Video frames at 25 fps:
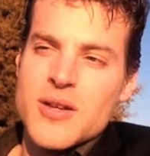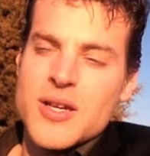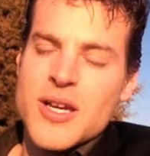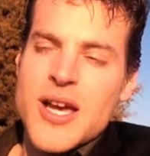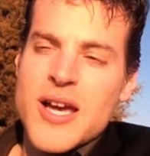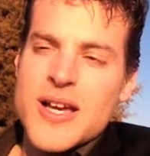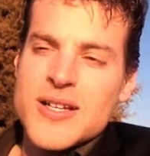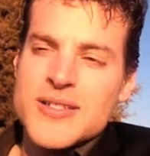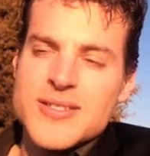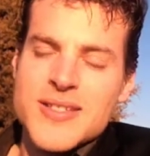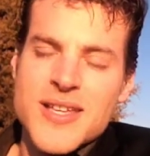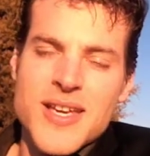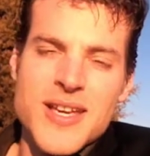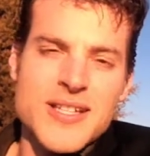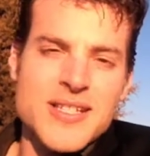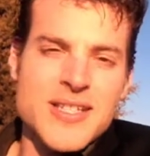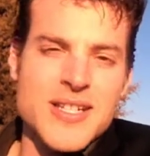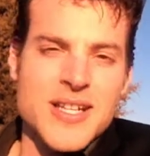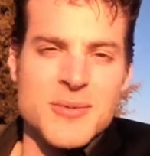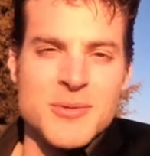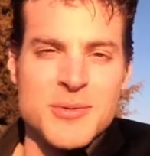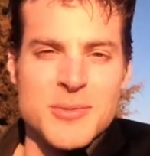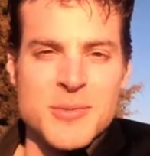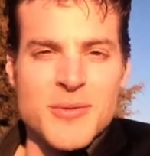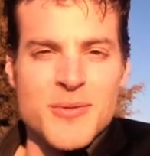context
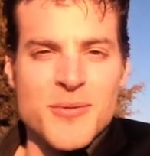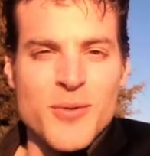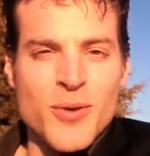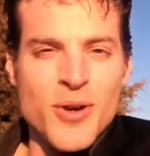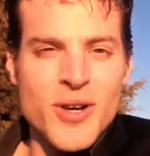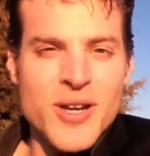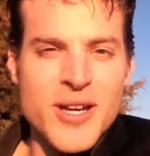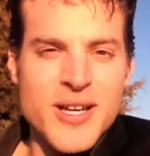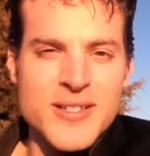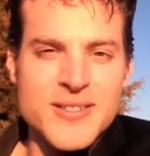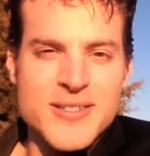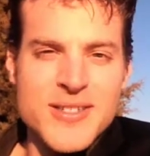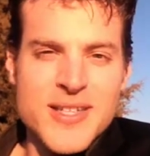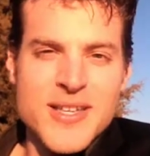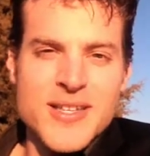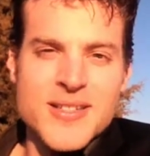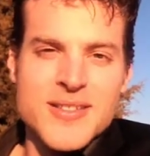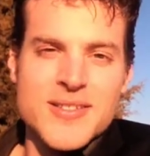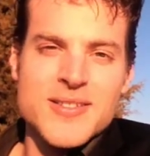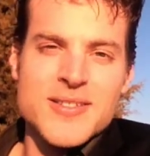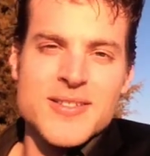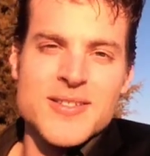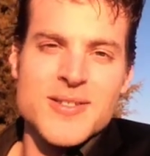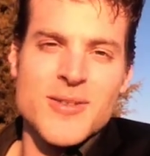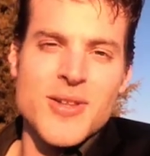comes before
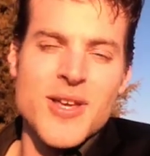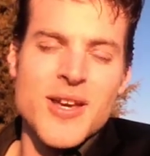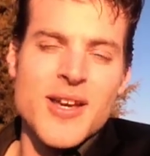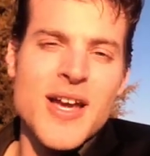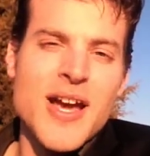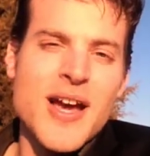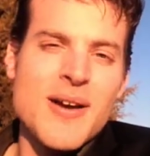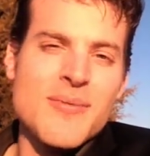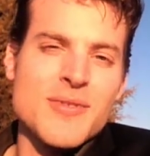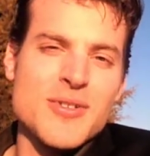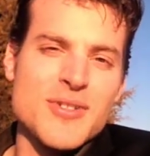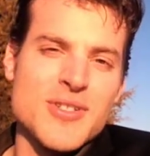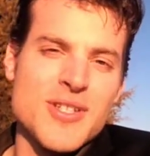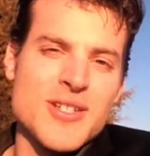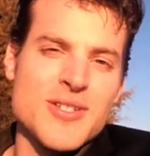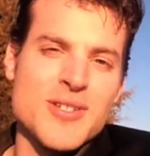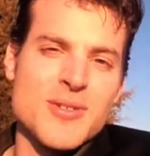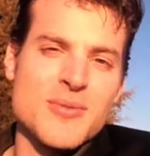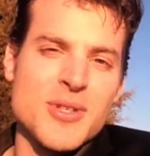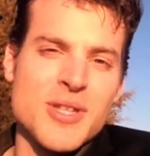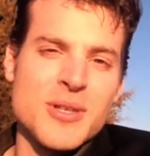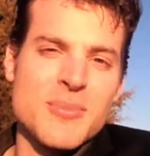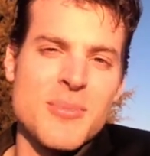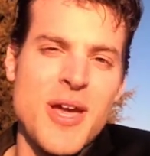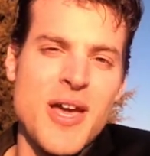content, so that
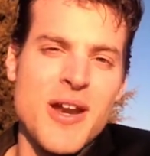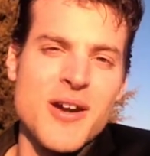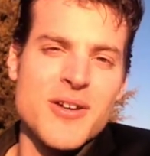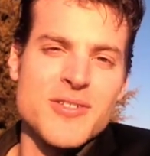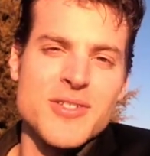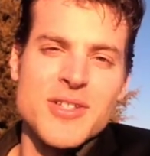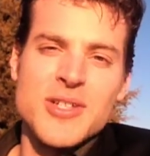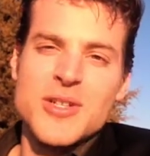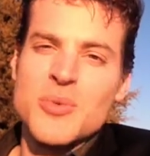conversation really matters.